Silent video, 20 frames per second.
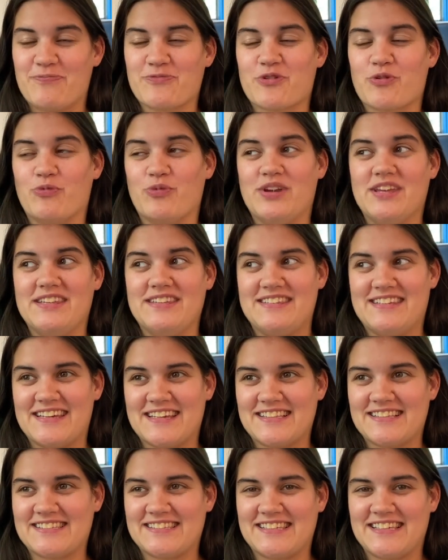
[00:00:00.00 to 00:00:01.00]
We
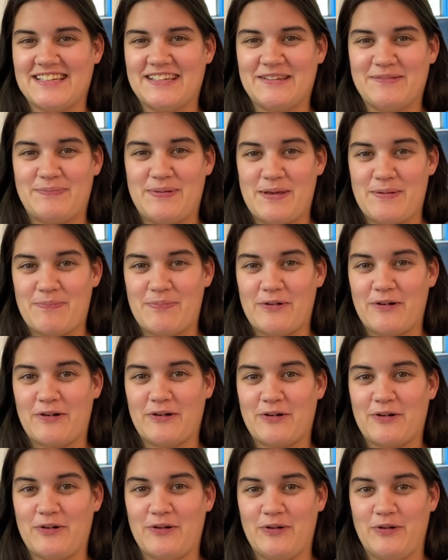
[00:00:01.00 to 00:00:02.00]
did see
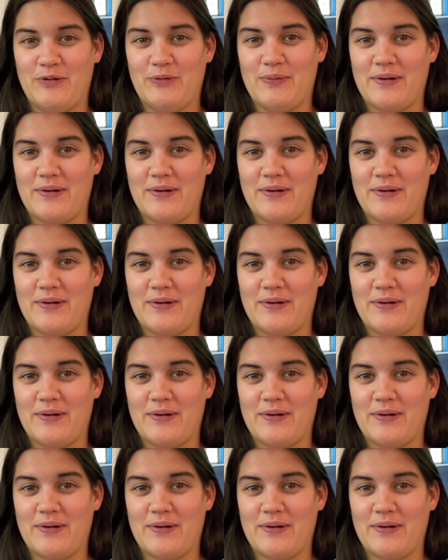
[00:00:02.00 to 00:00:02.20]
people who